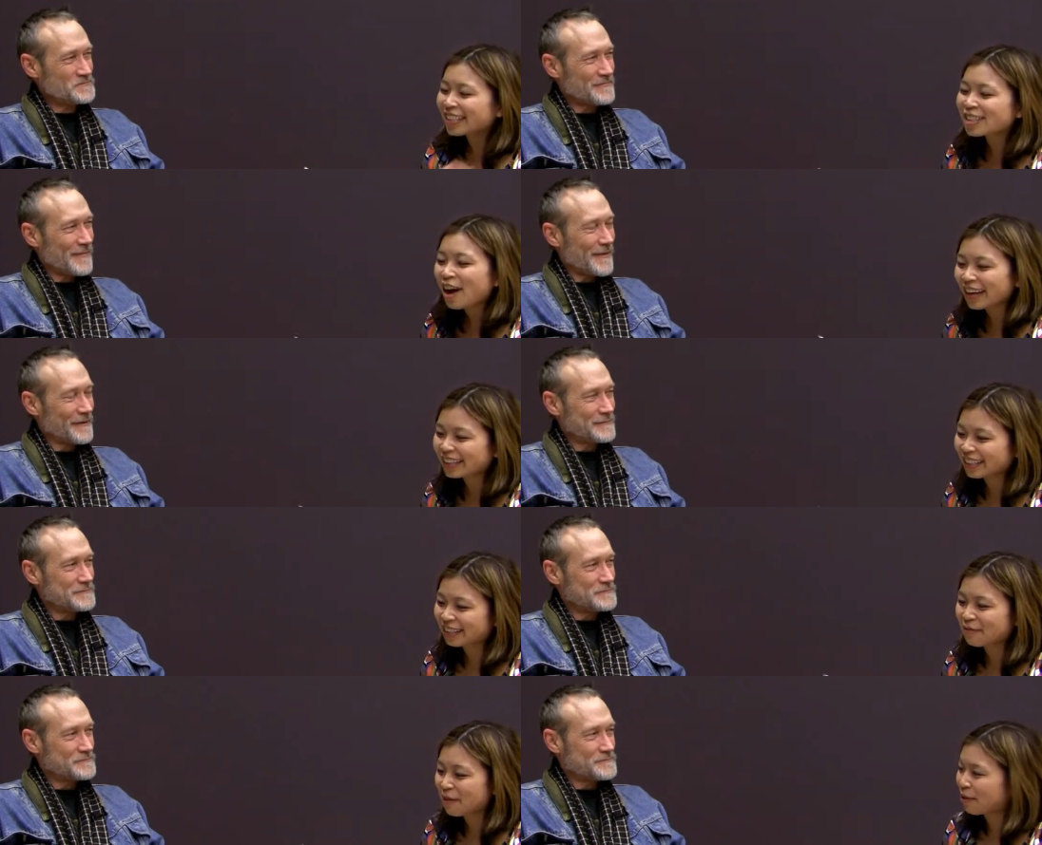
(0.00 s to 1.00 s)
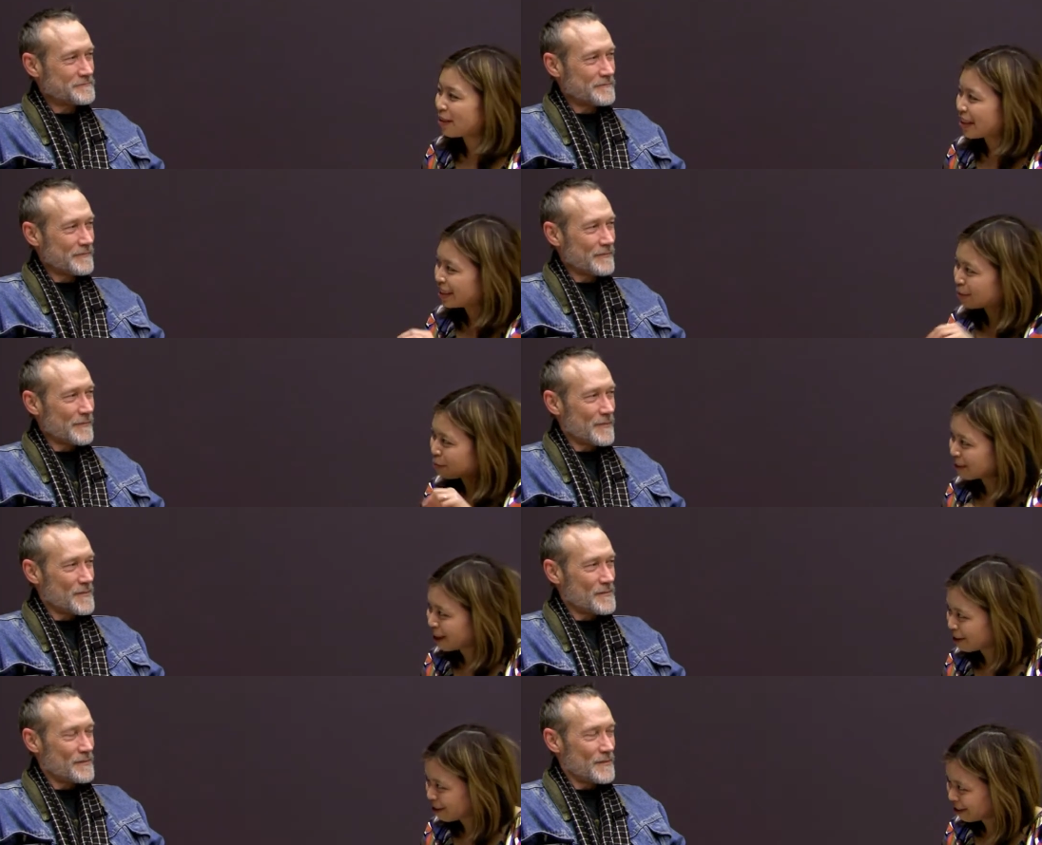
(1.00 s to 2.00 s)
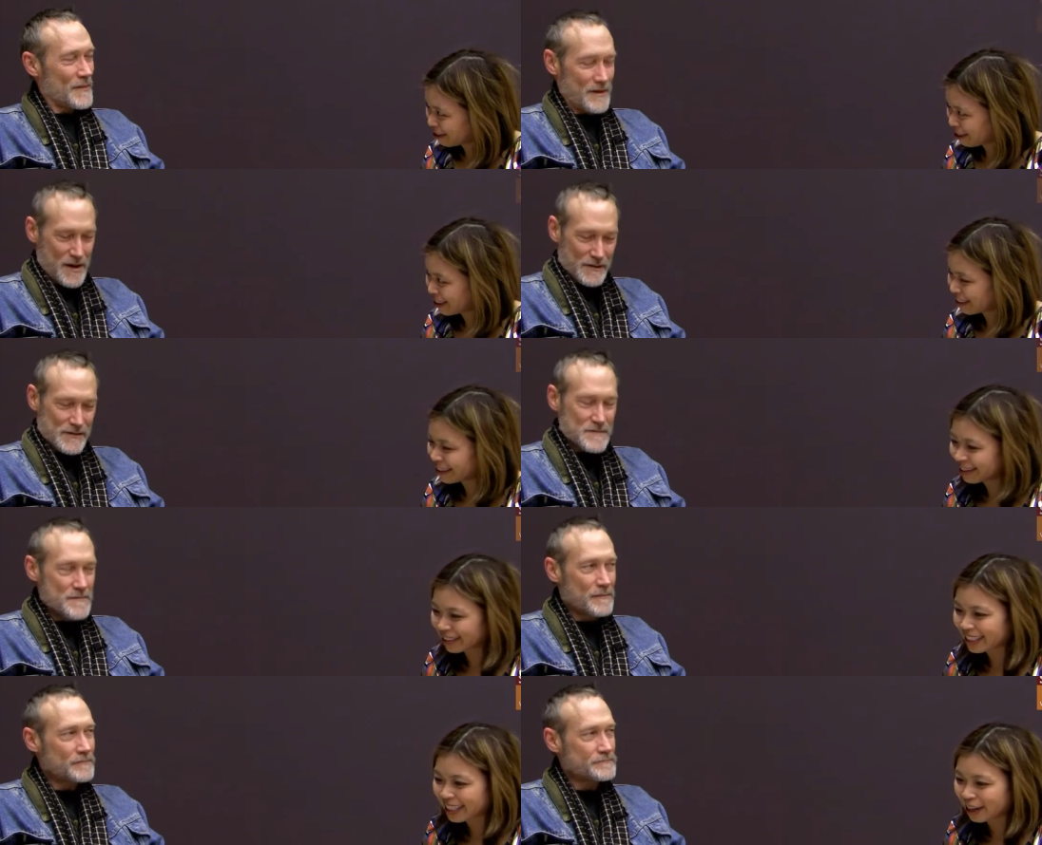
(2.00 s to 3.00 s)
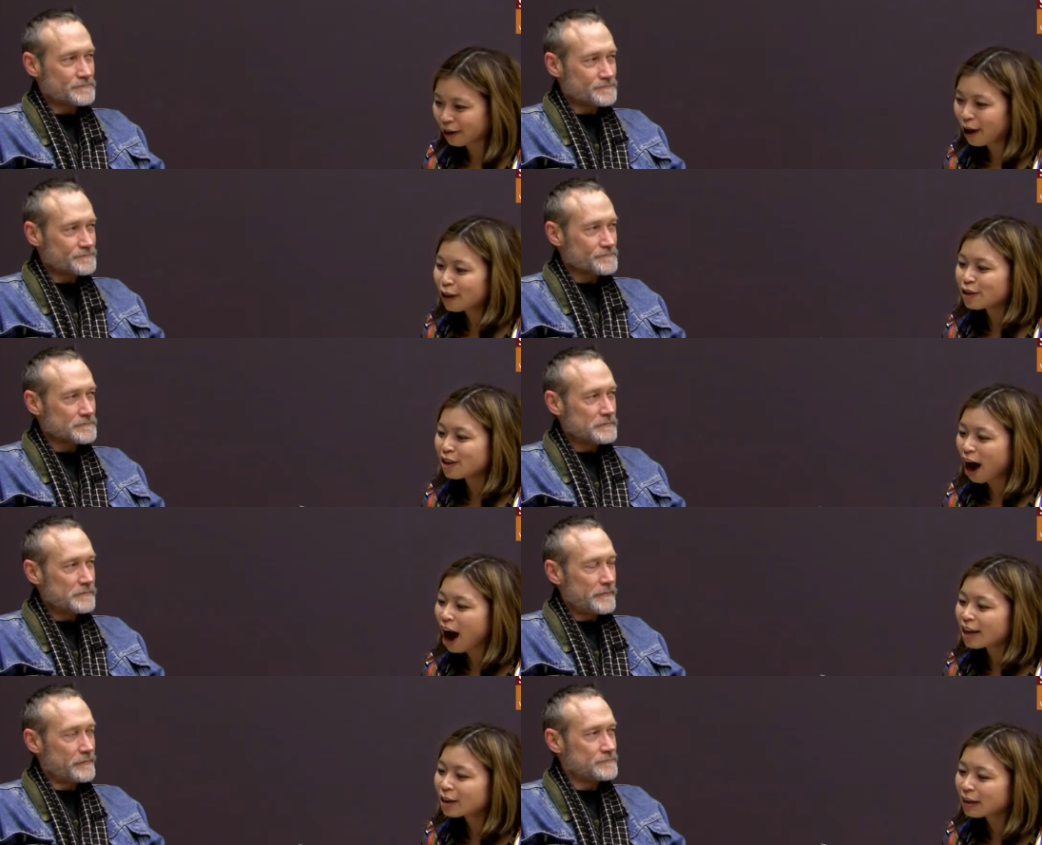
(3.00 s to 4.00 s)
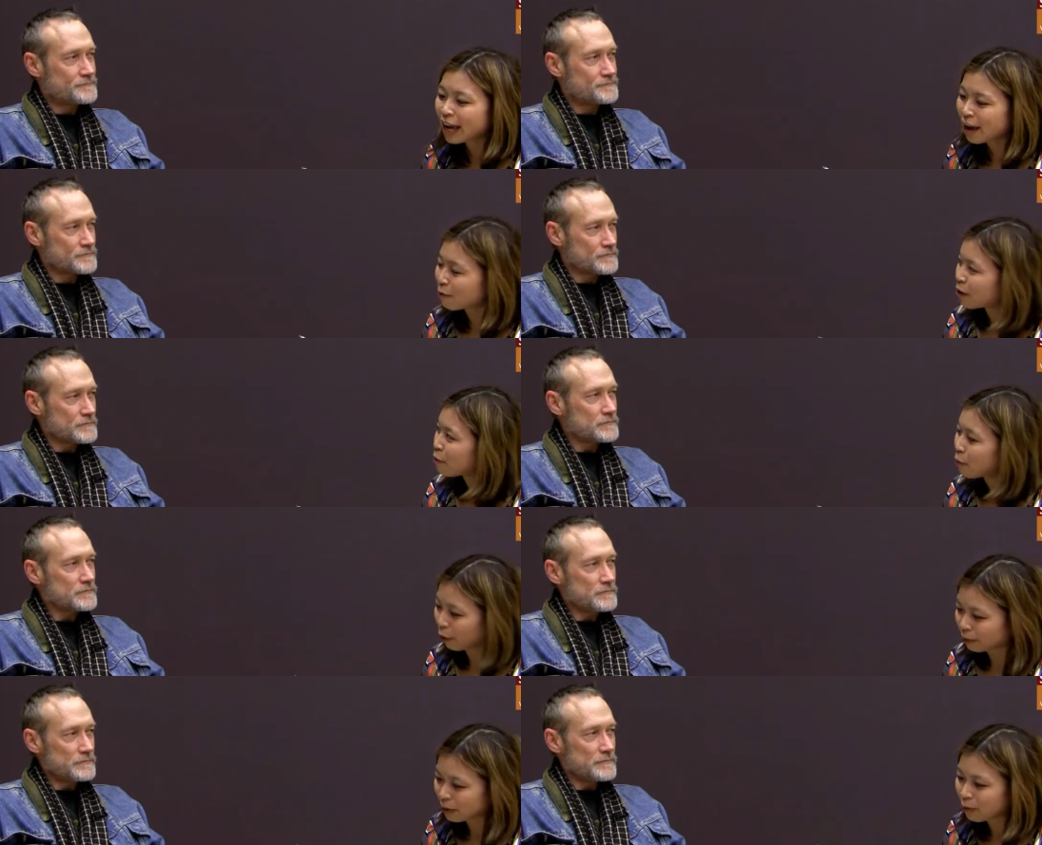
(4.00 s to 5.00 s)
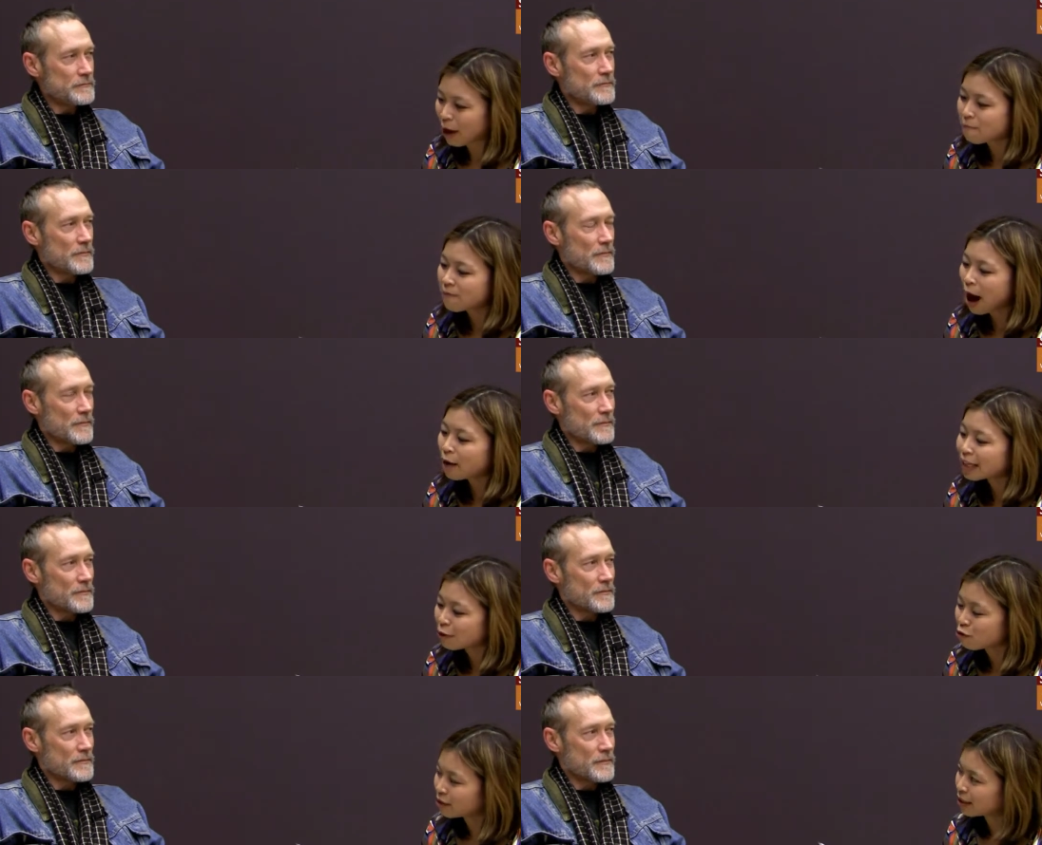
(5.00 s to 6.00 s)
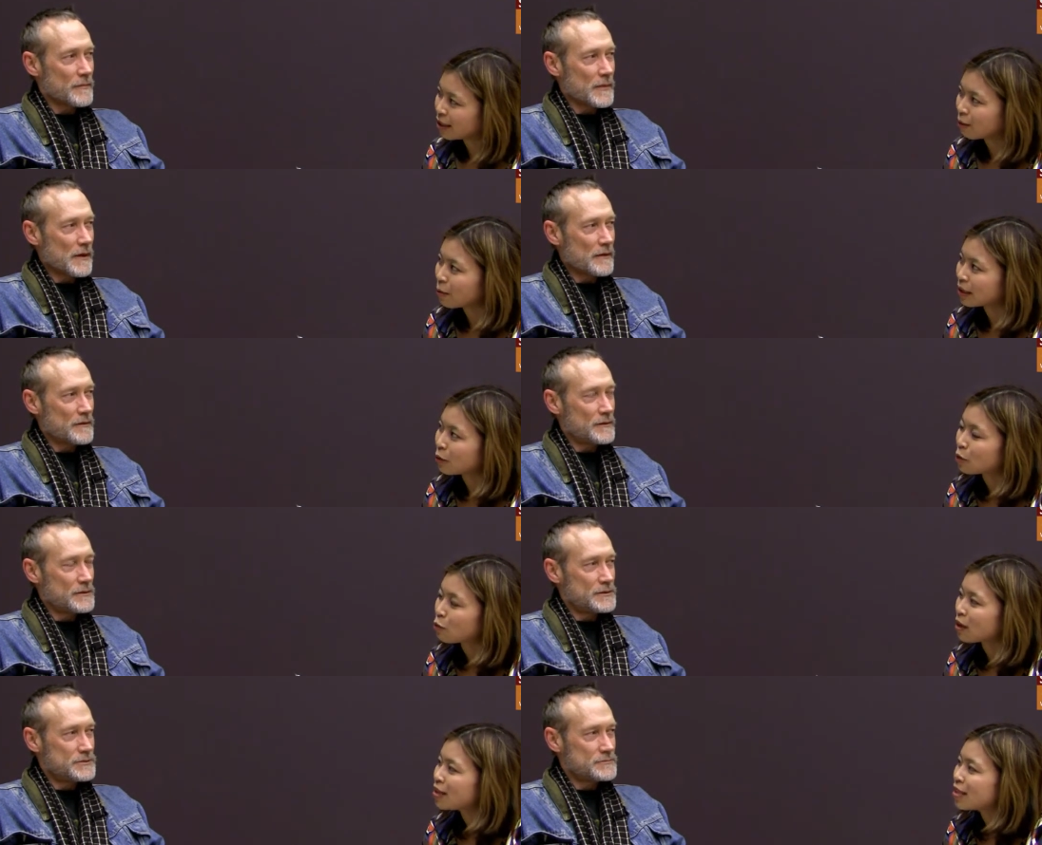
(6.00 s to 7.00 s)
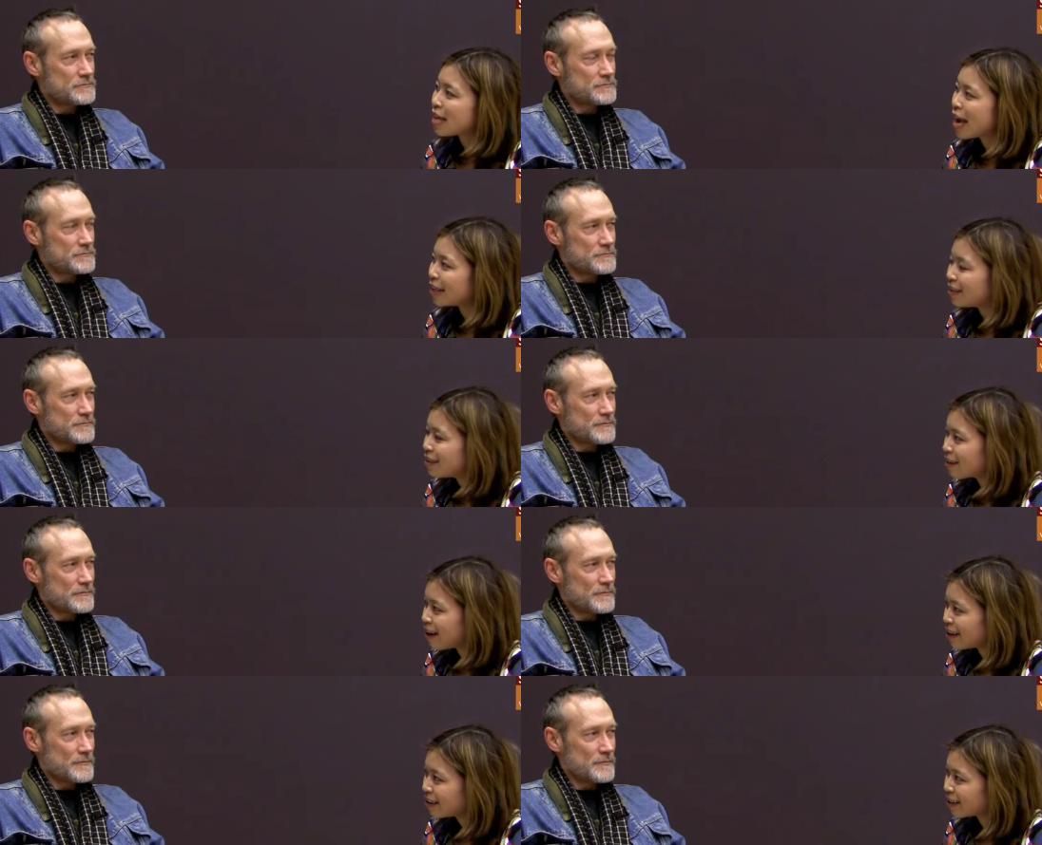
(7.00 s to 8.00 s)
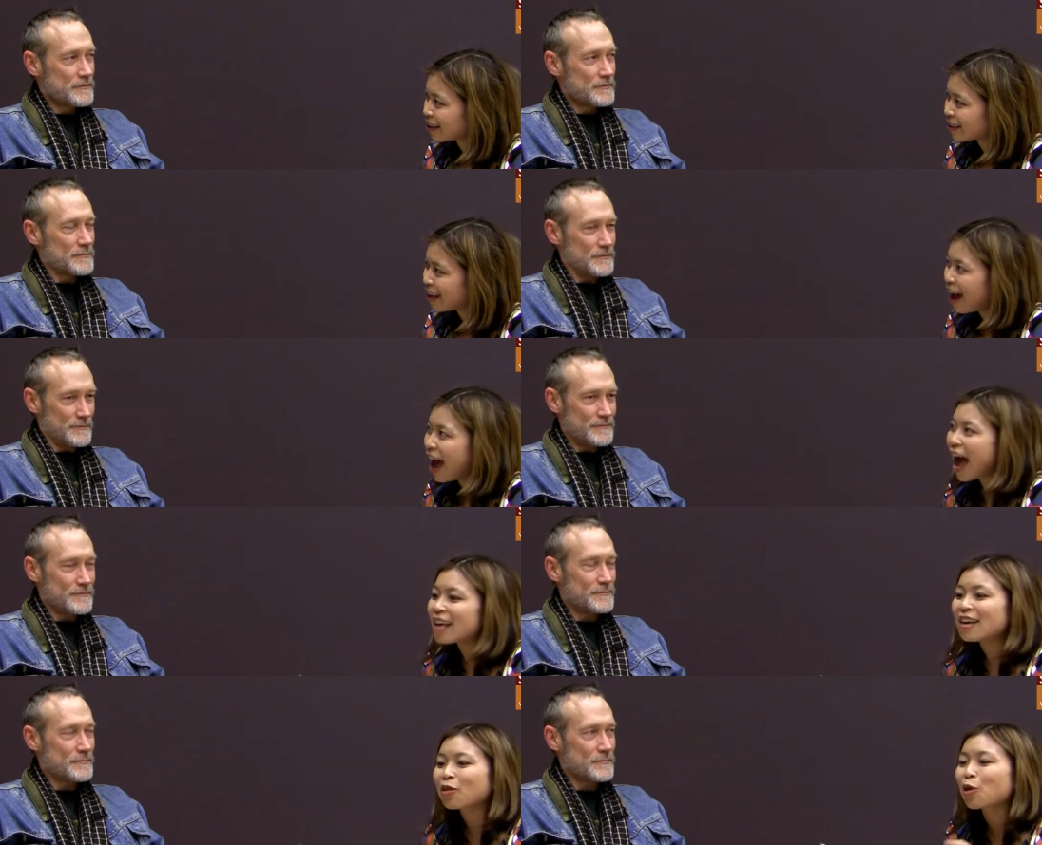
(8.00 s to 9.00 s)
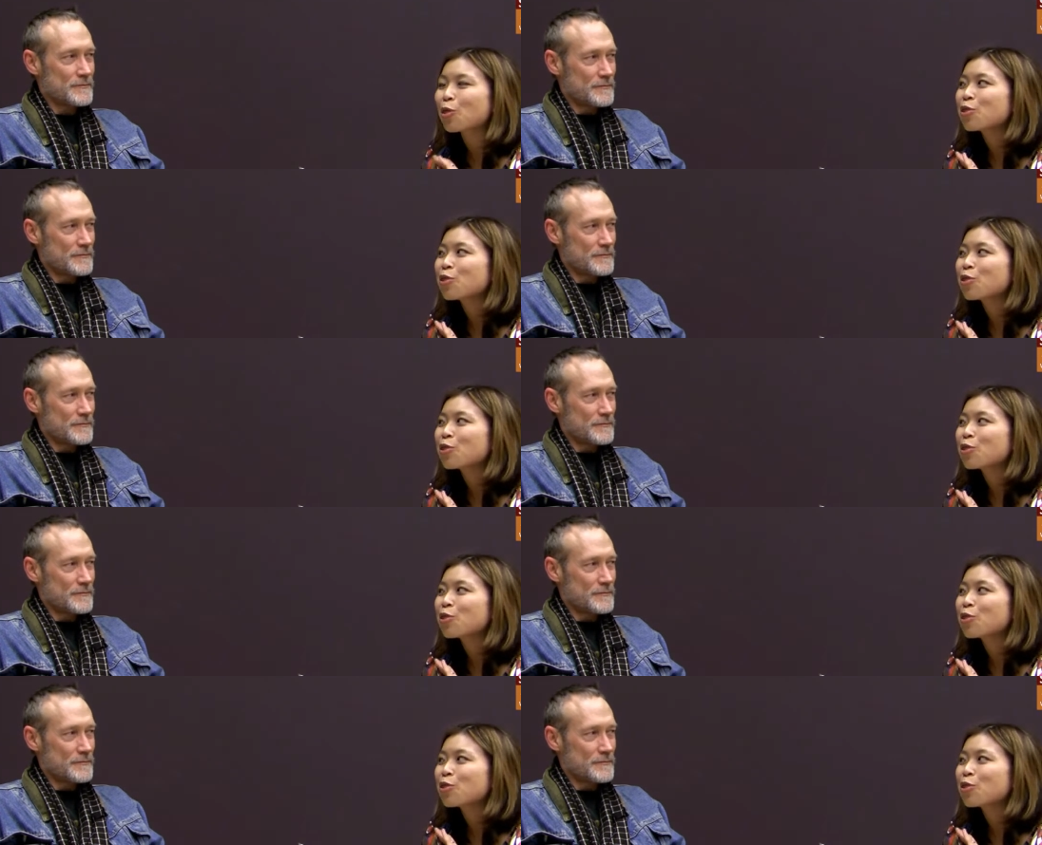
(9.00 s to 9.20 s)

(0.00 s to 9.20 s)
Speaker 1: let's talk a little about this production you're yes. doing here. John Gabriel Borkman, what I found interesting was it was written in 1896, mm-hmm. and yet the